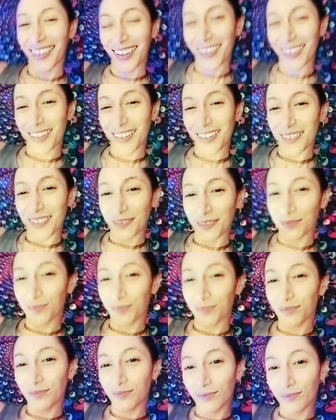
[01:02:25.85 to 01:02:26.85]
Mm
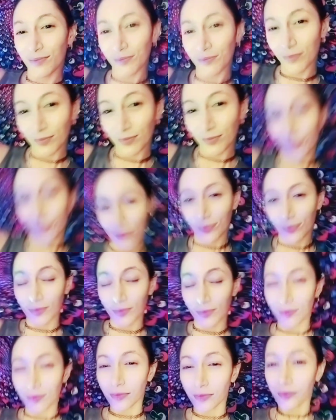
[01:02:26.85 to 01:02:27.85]

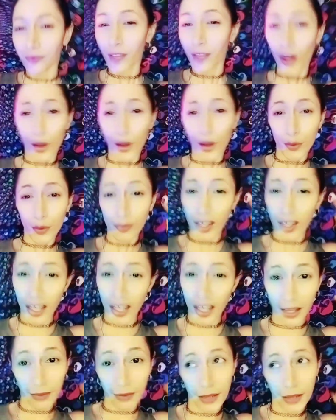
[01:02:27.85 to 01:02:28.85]
you know that
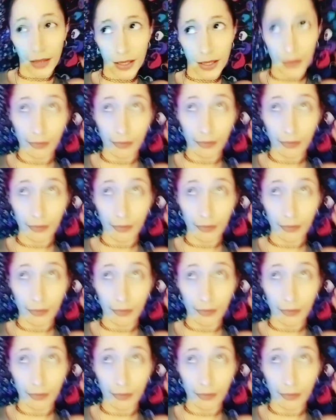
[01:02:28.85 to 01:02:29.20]
that